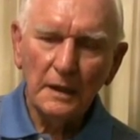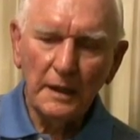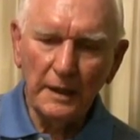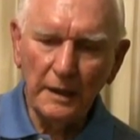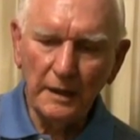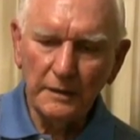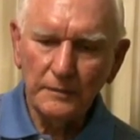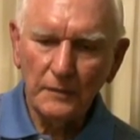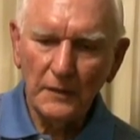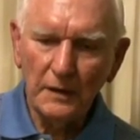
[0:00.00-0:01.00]
And
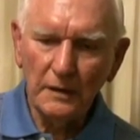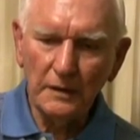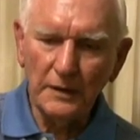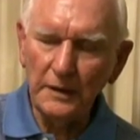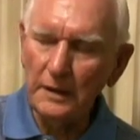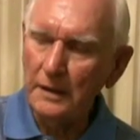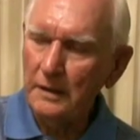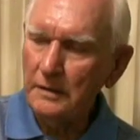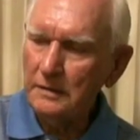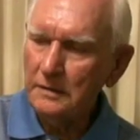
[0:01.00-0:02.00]

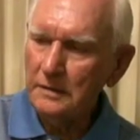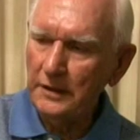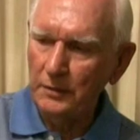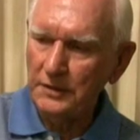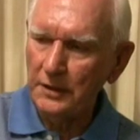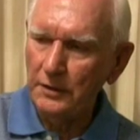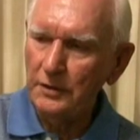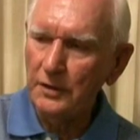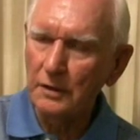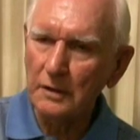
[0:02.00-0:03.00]
the there was a New
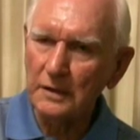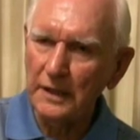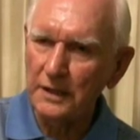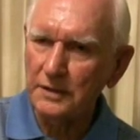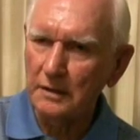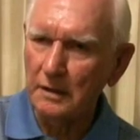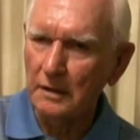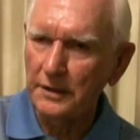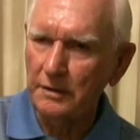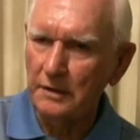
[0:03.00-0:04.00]
York National
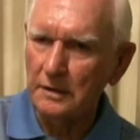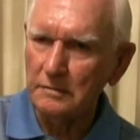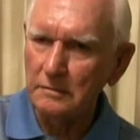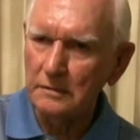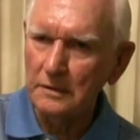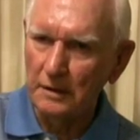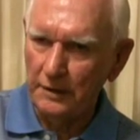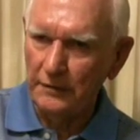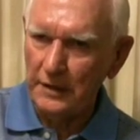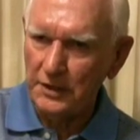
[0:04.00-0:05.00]
Guard unit or
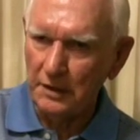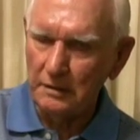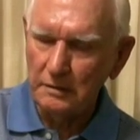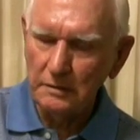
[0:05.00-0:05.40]
division